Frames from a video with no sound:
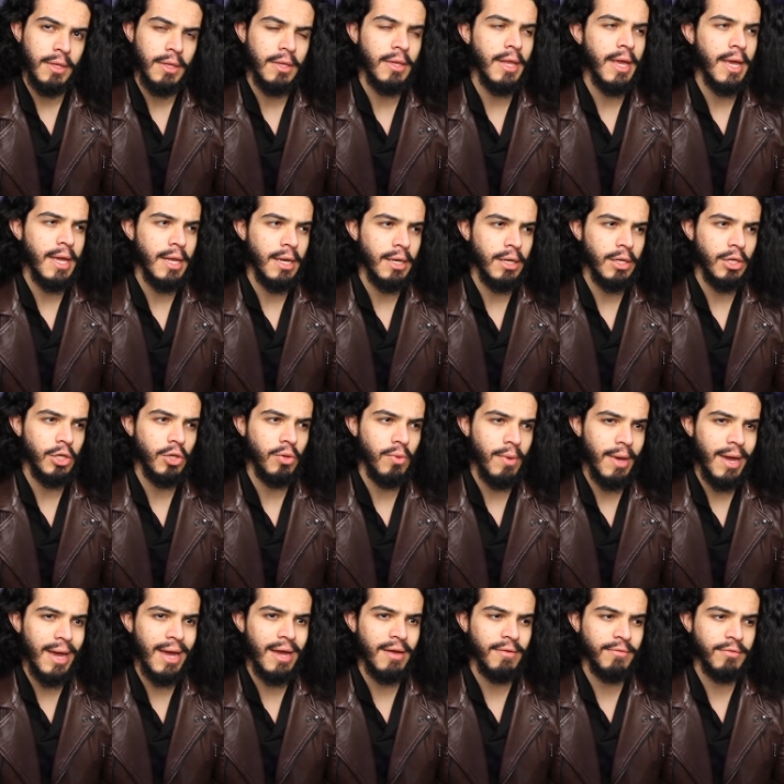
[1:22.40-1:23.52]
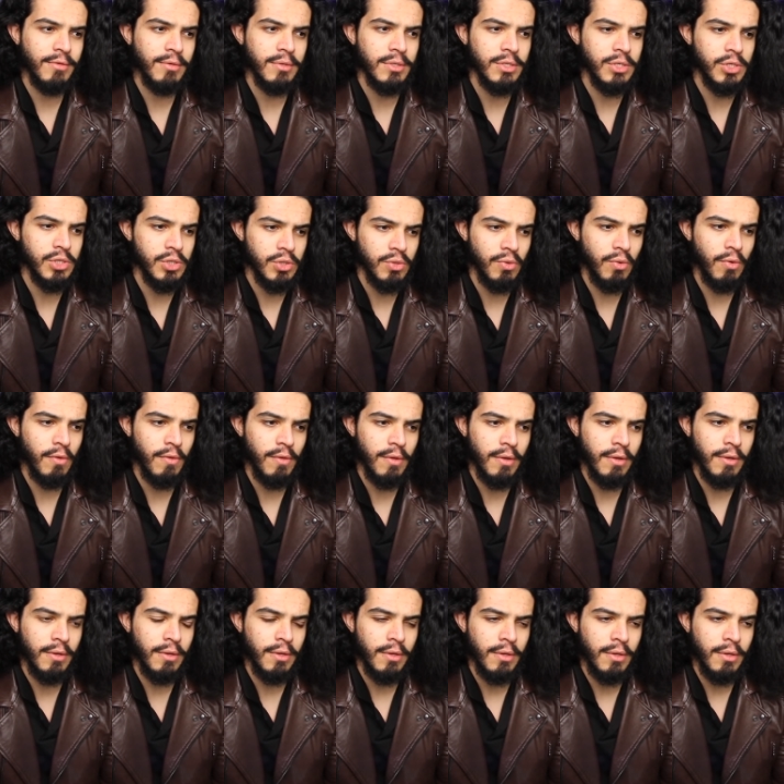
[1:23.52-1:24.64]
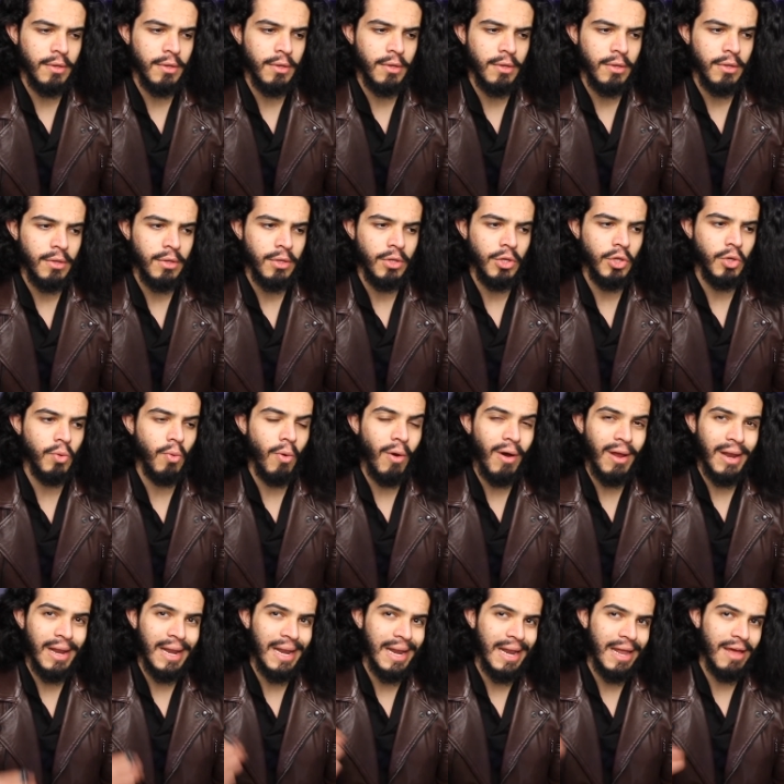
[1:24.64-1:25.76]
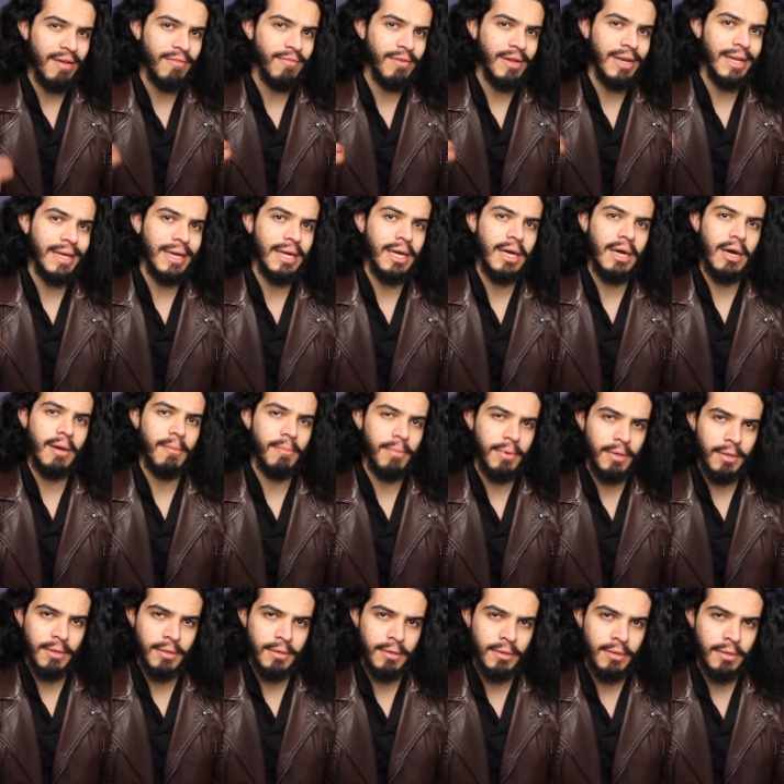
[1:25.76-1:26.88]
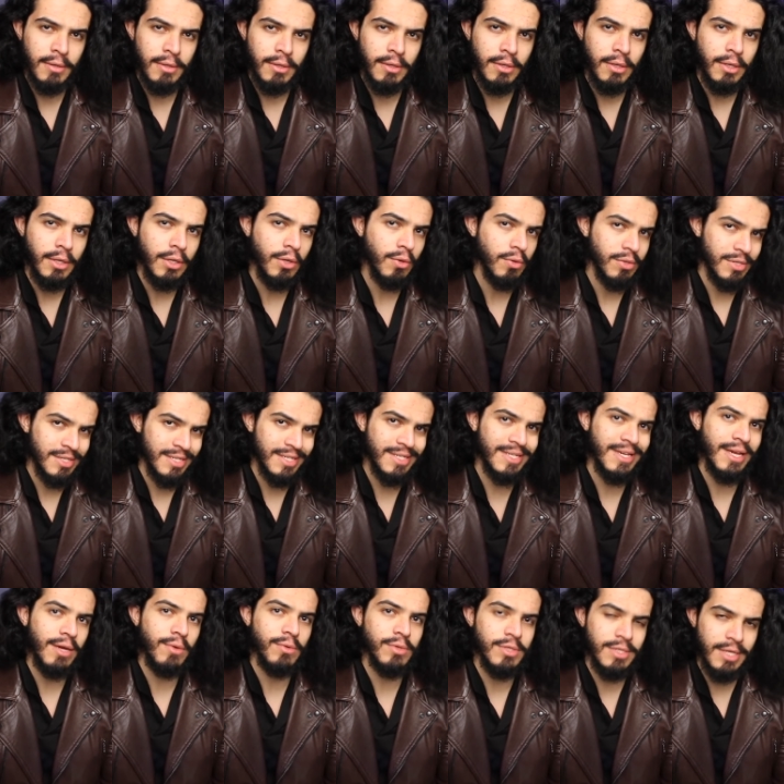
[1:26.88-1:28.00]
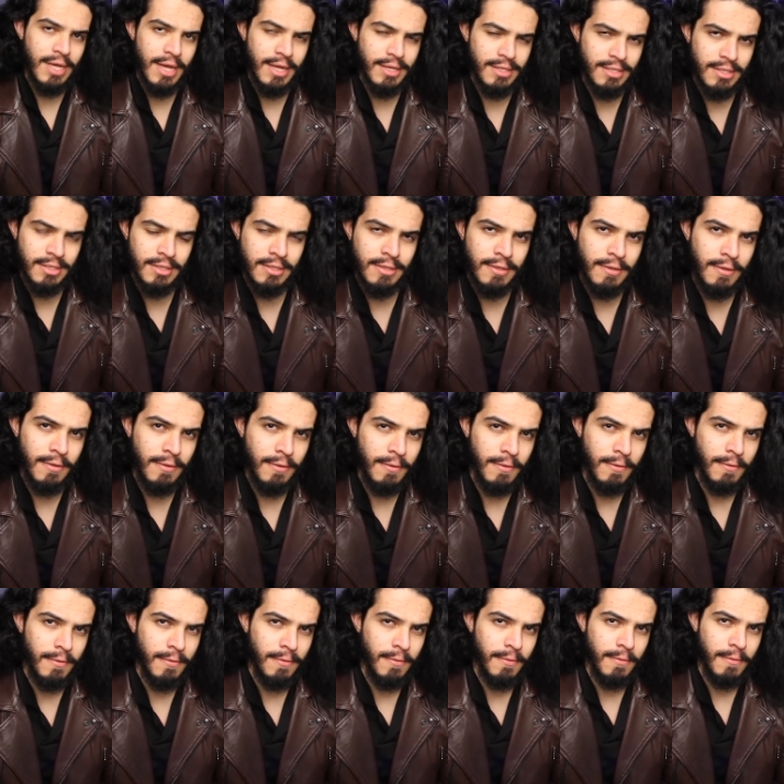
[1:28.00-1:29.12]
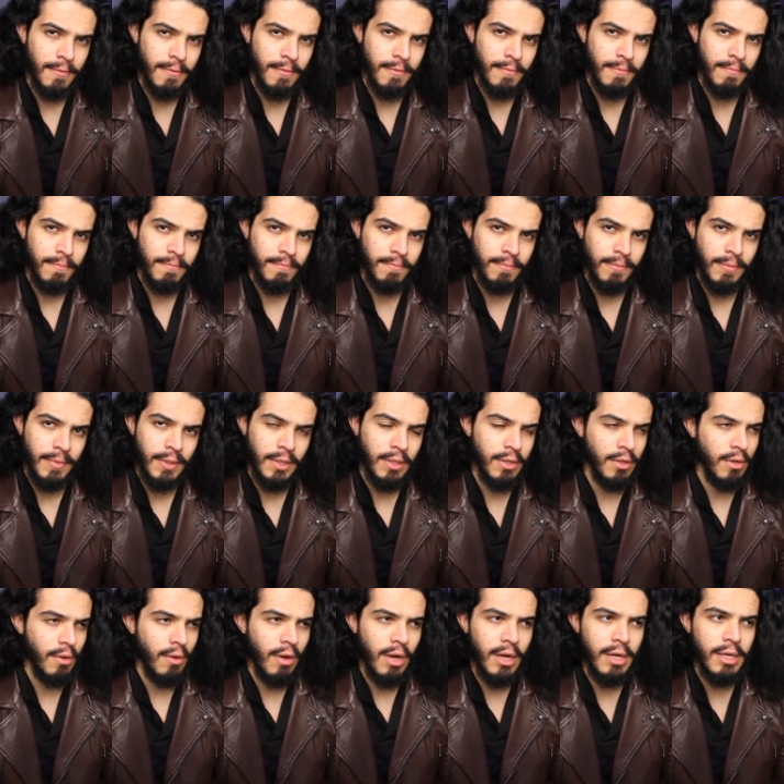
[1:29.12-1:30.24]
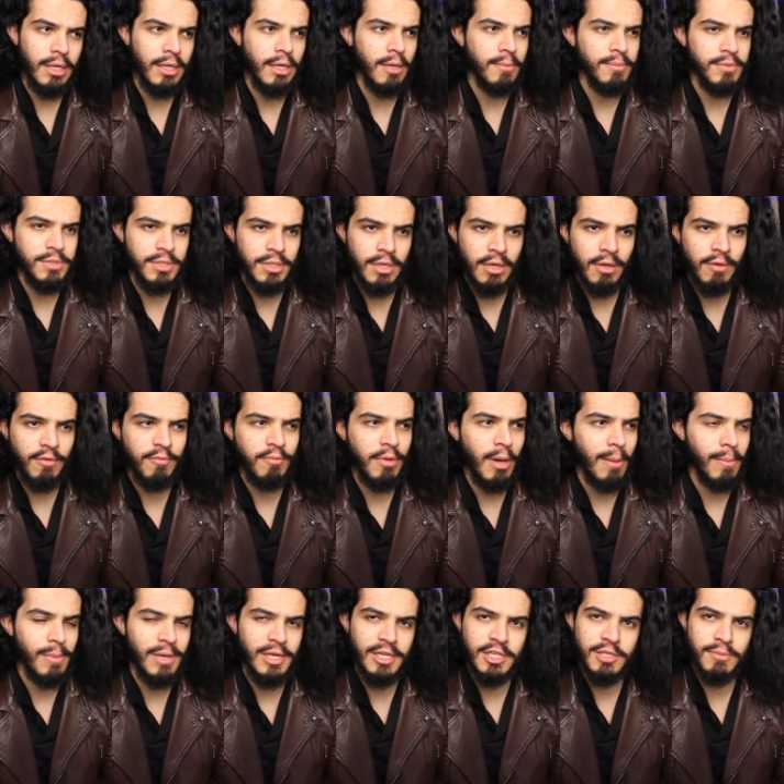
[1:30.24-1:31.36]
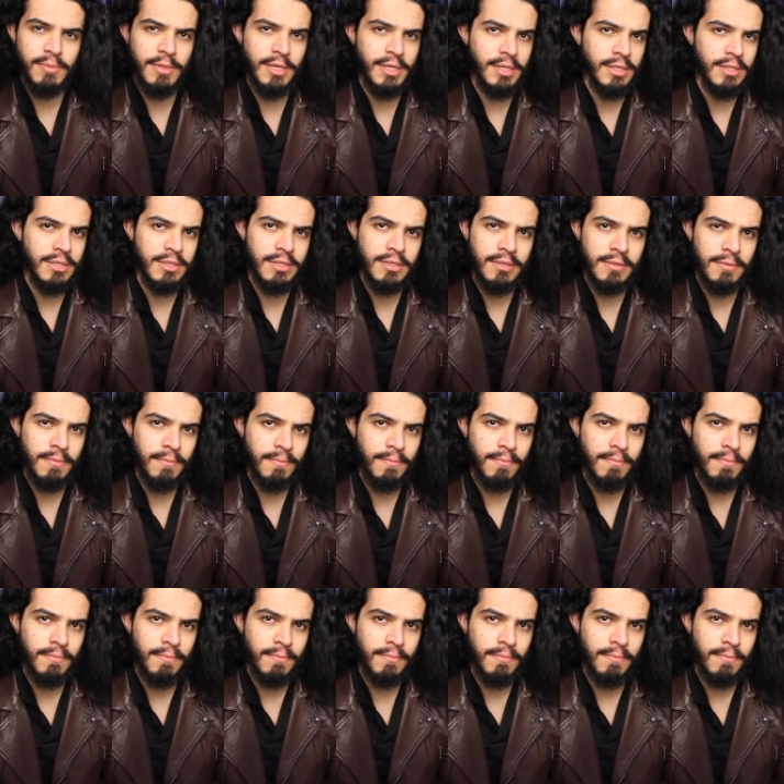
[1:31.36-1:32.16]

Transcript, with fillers: then you have to ensure that you are leveling up your skill set. You know, I observe public speakers.